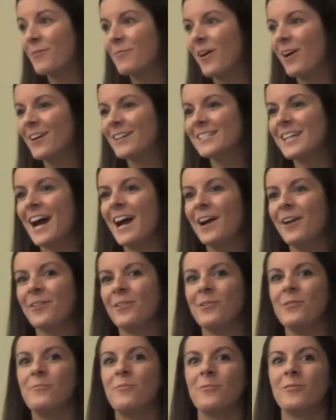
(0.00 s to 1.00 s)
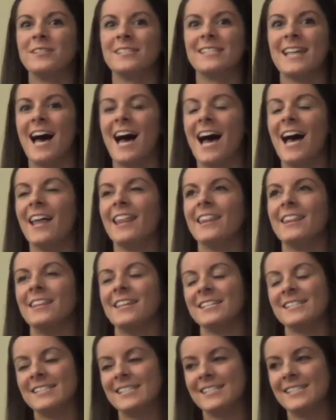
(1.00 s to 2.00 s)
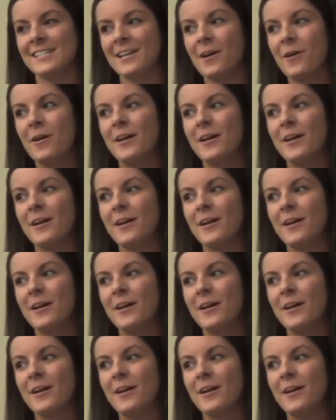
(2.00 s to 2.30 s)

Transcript: from our entire group was that this